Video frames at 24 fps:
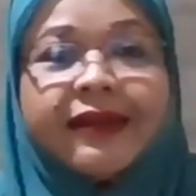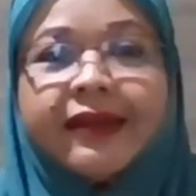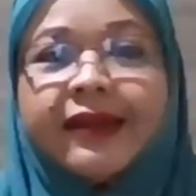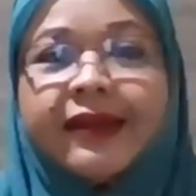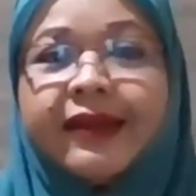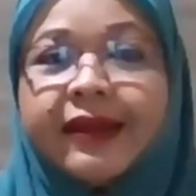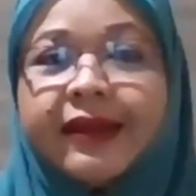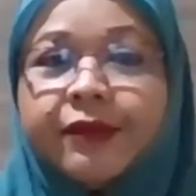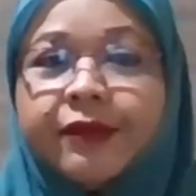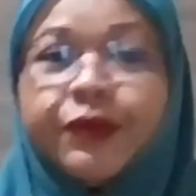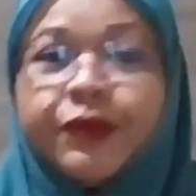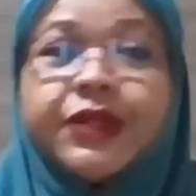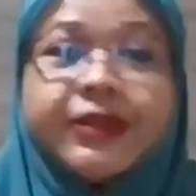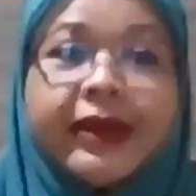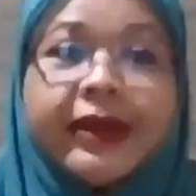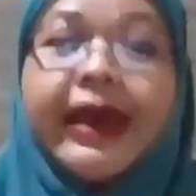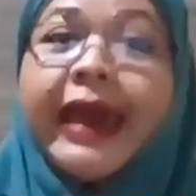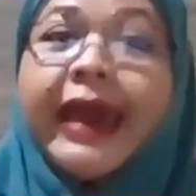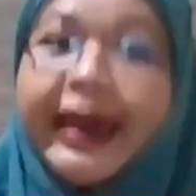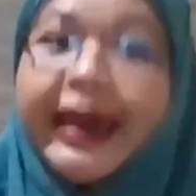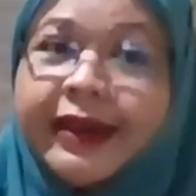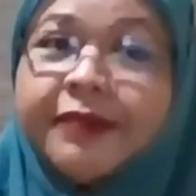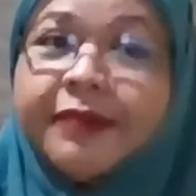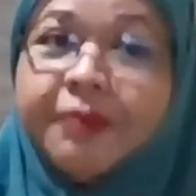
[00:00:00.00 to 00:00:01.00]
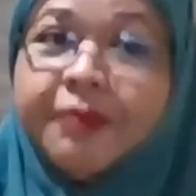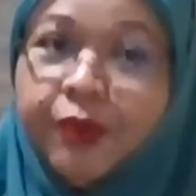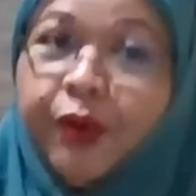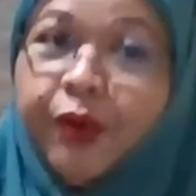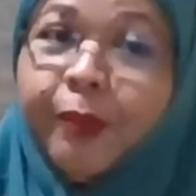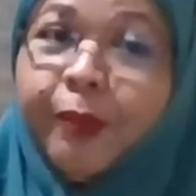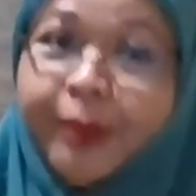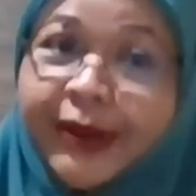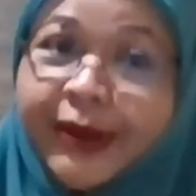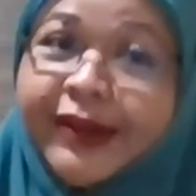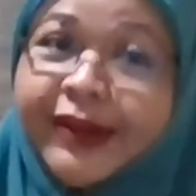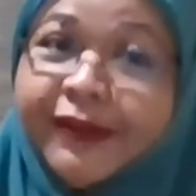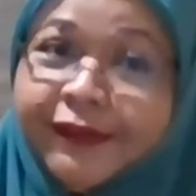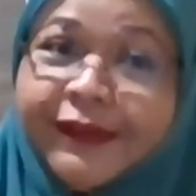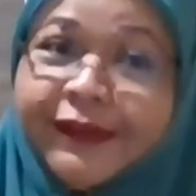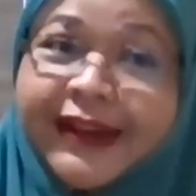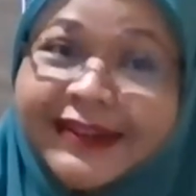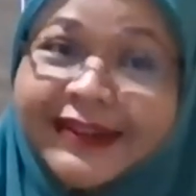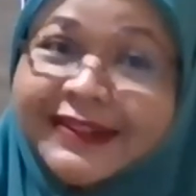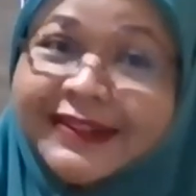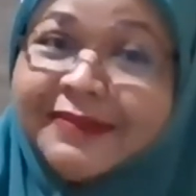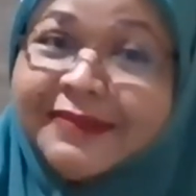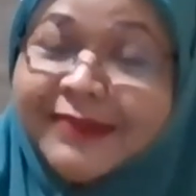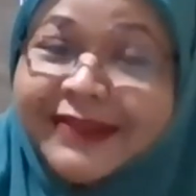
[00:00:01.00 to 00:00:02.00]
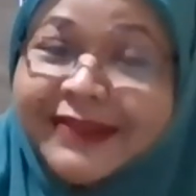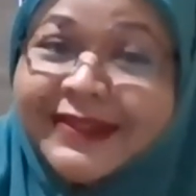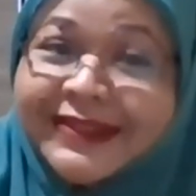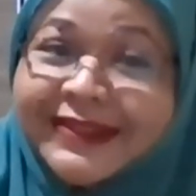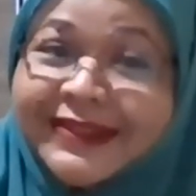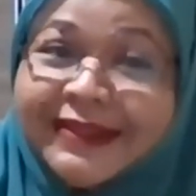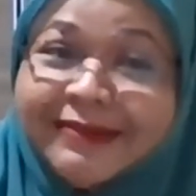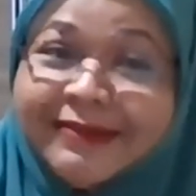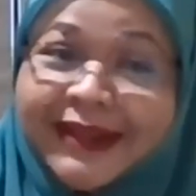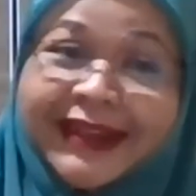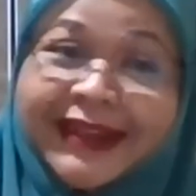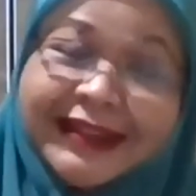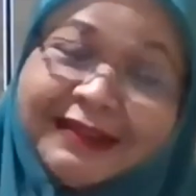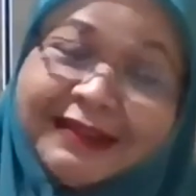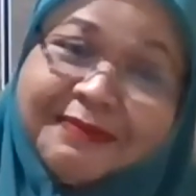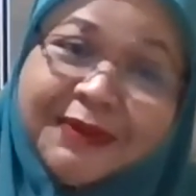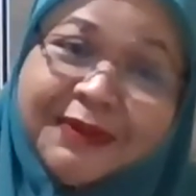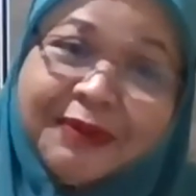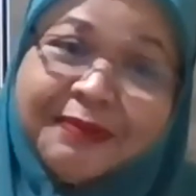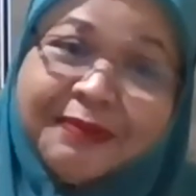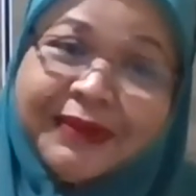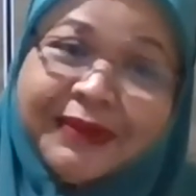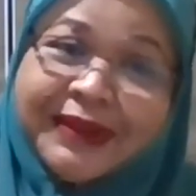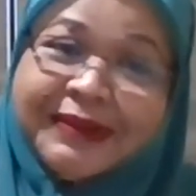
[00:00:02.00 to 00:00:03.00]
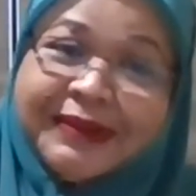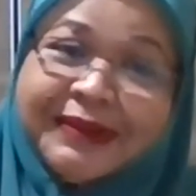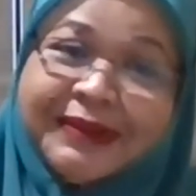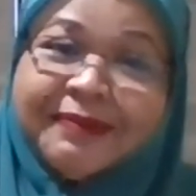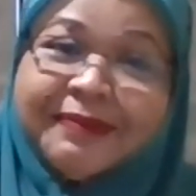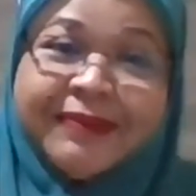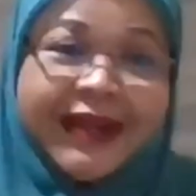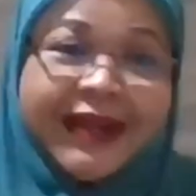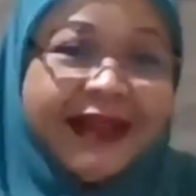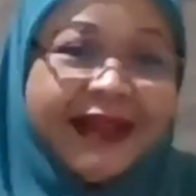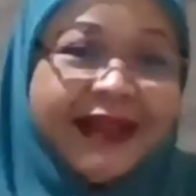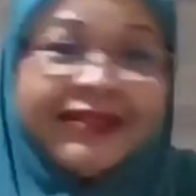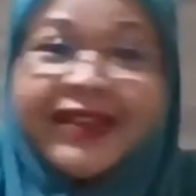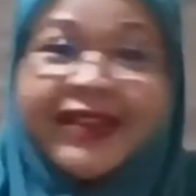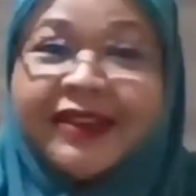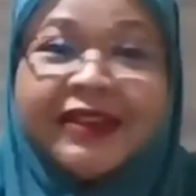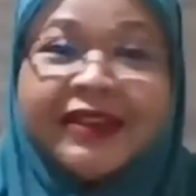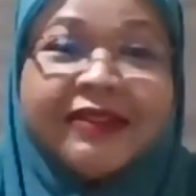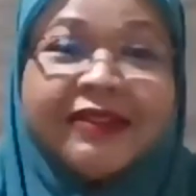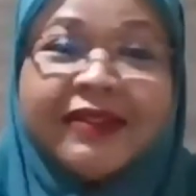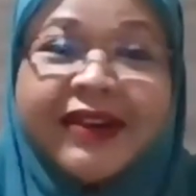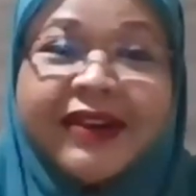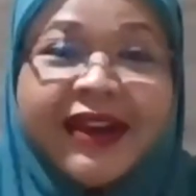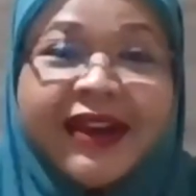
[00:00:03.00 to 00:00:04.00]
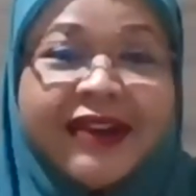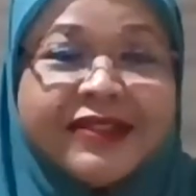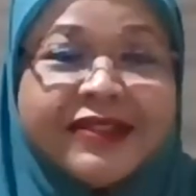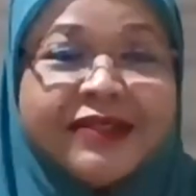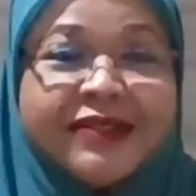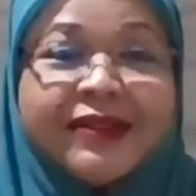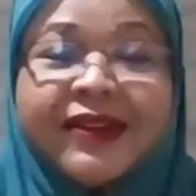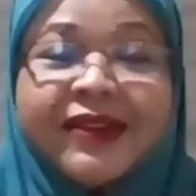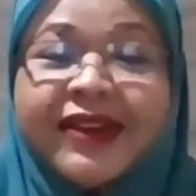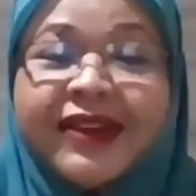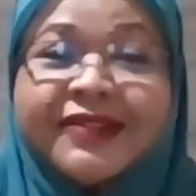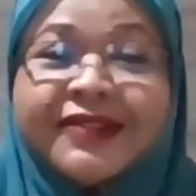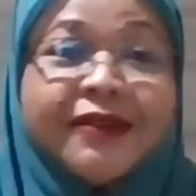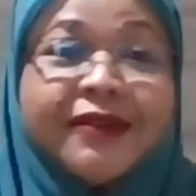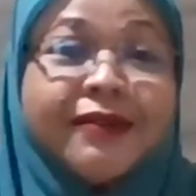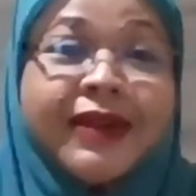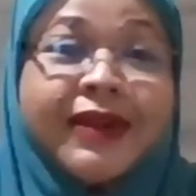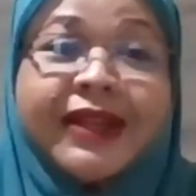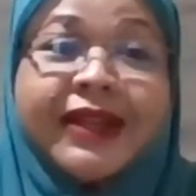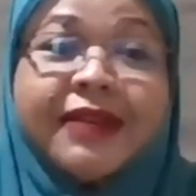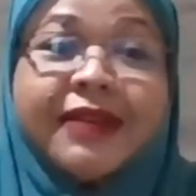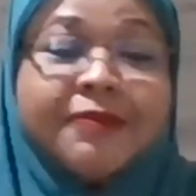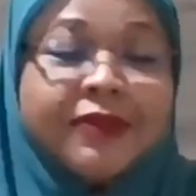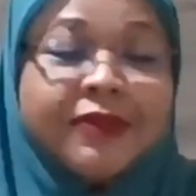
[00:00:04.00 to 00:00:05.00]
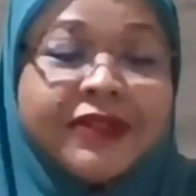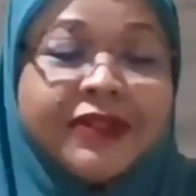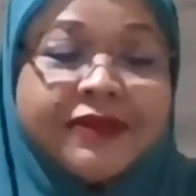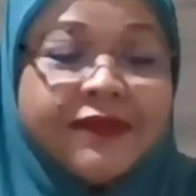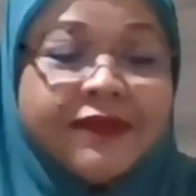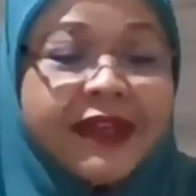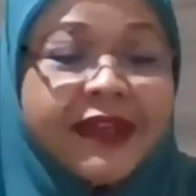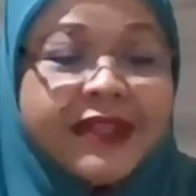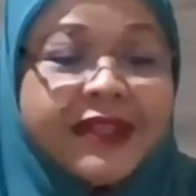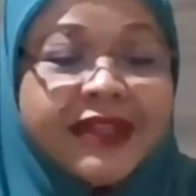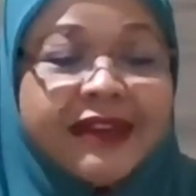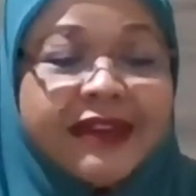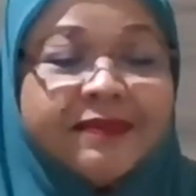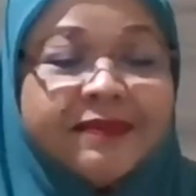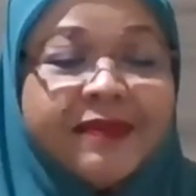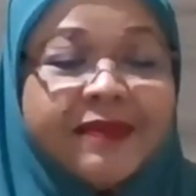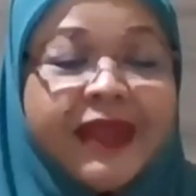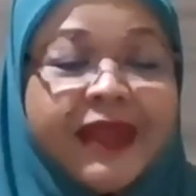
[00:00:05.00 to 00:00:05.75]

which added more butterflies in my stomach at the moment. But thank you guys. You guys are really motivating.